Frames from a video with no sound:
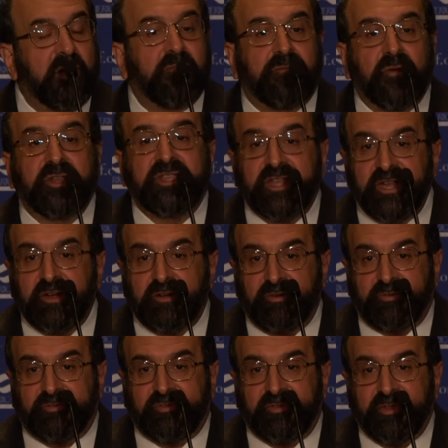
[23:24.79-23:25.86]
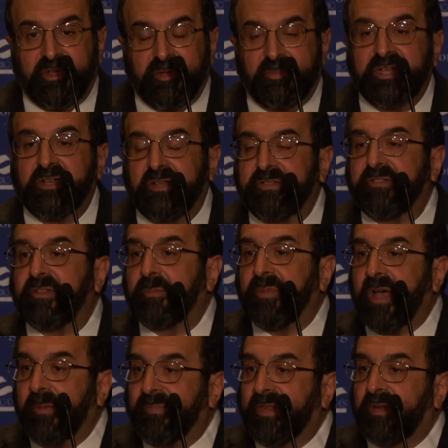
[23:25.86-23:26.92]
for years, because it's a
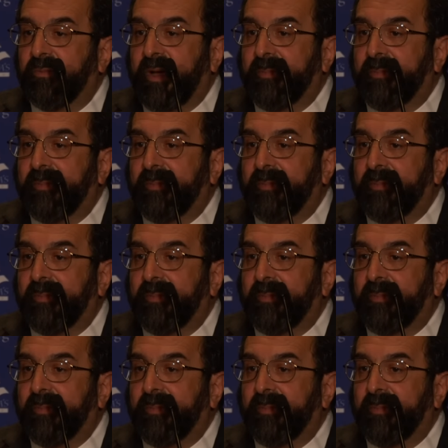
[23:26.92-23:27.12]
popular